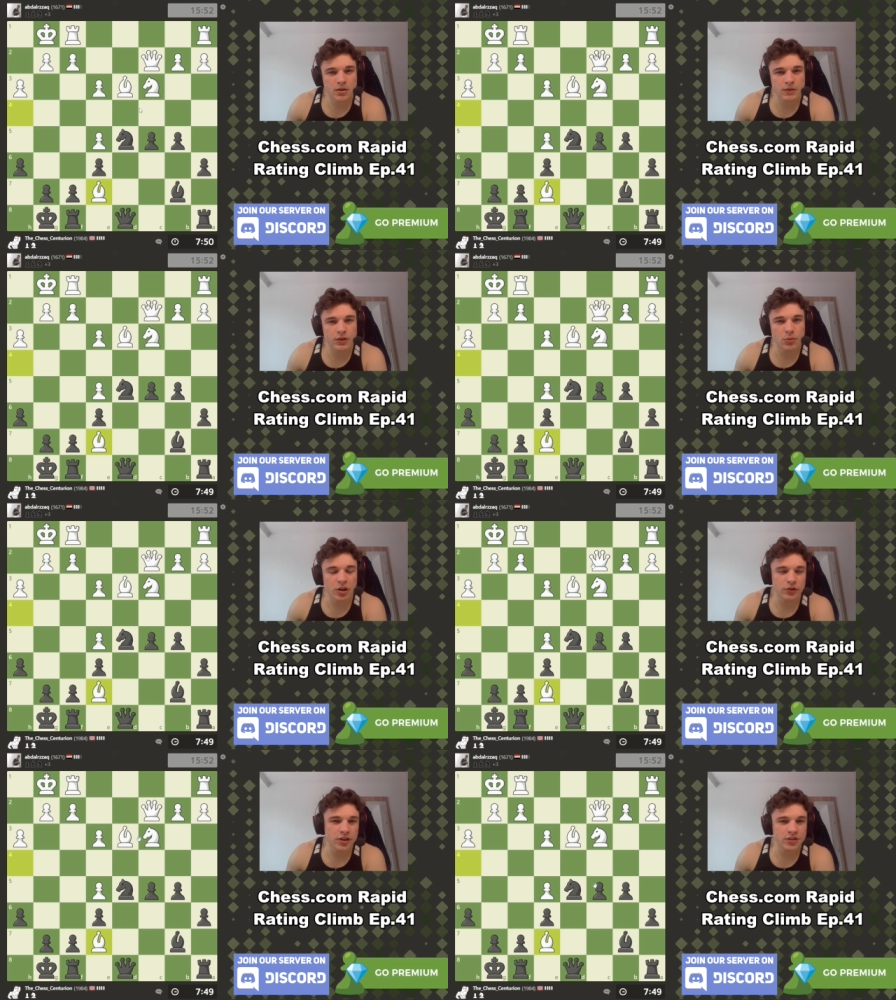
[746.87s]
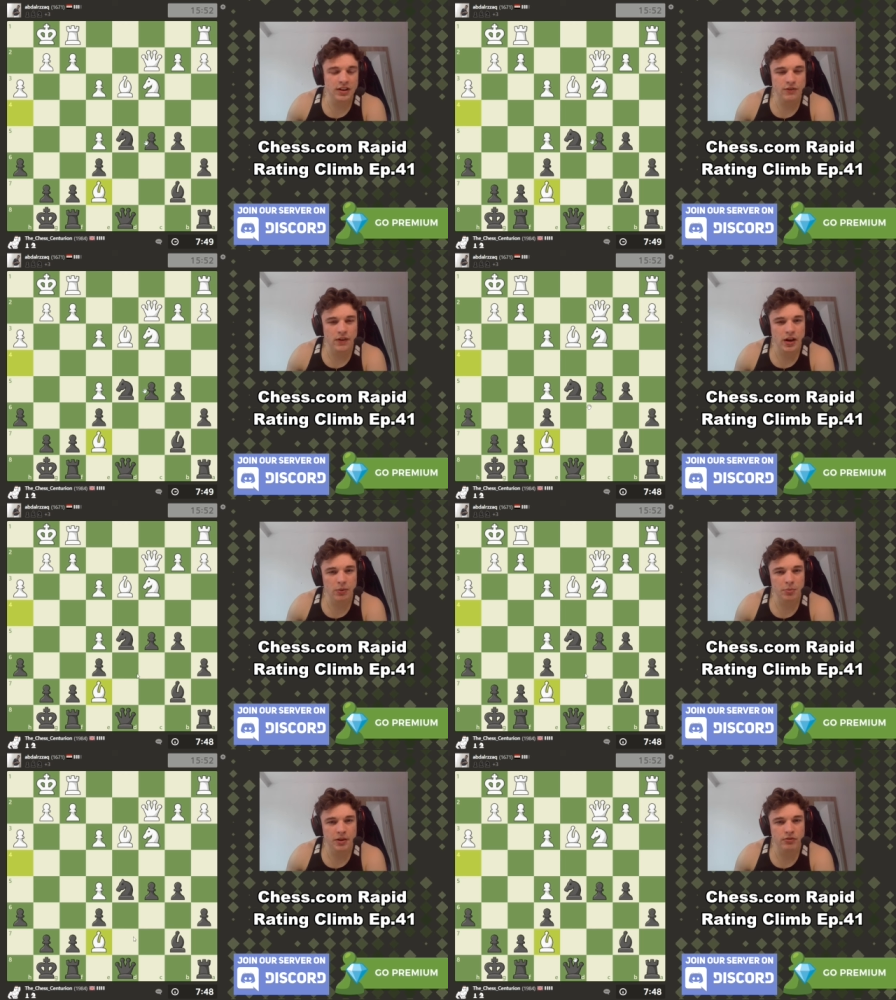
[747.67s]
If the queen goes to the d-file,
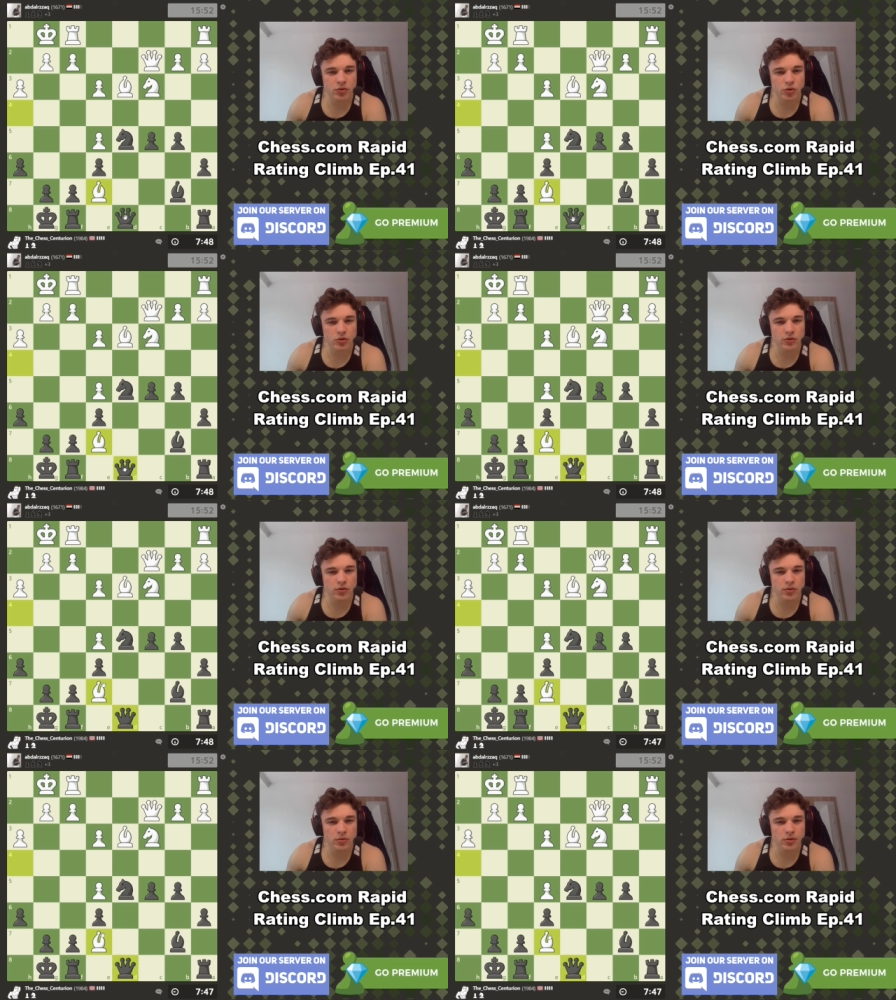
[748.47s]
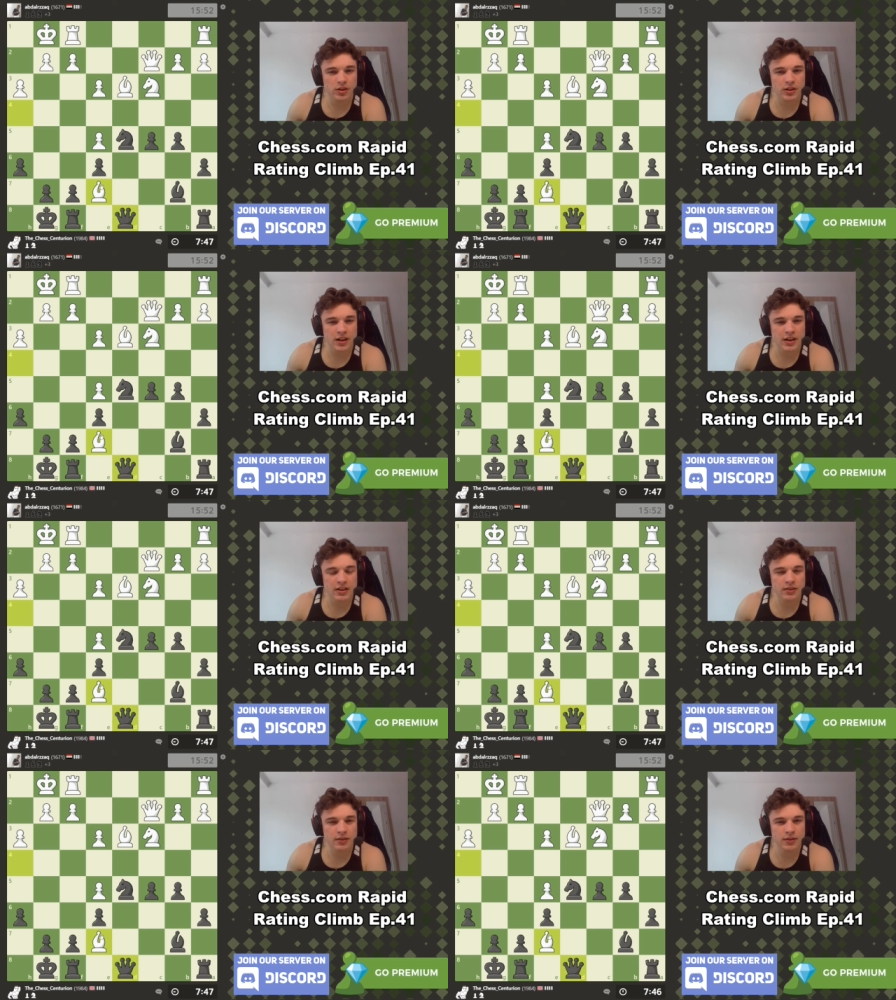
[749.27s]
we play rook to d
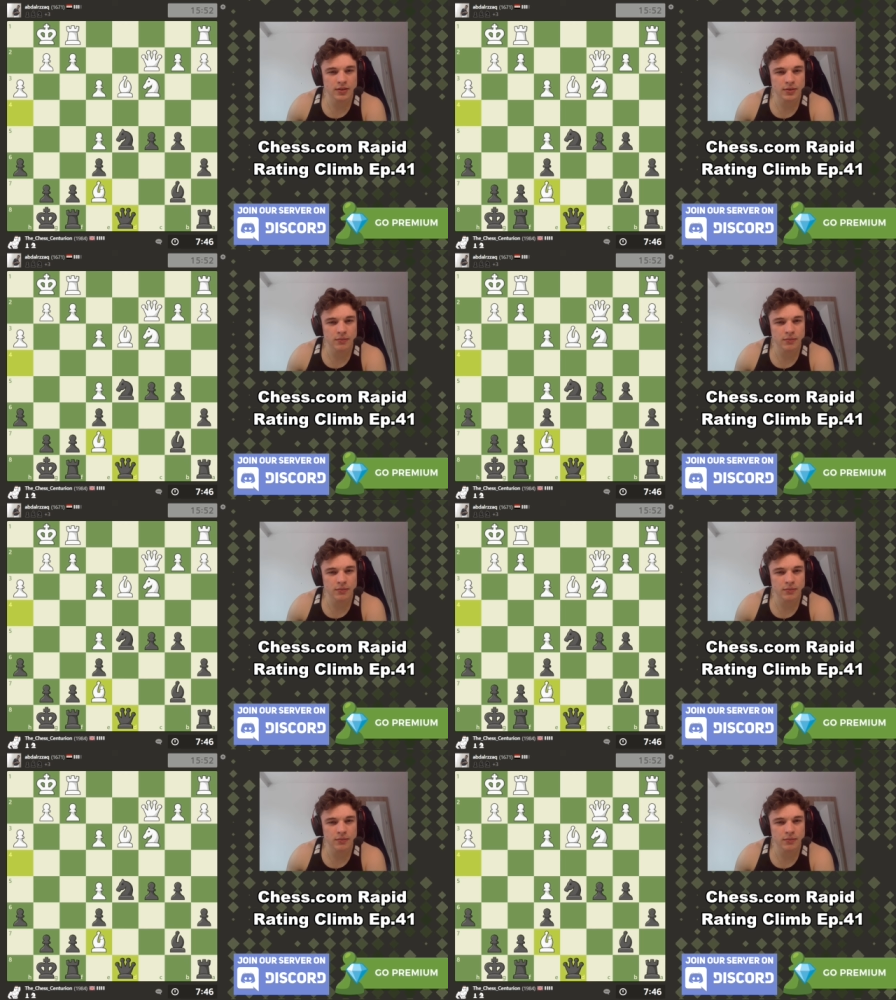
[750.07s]
eight.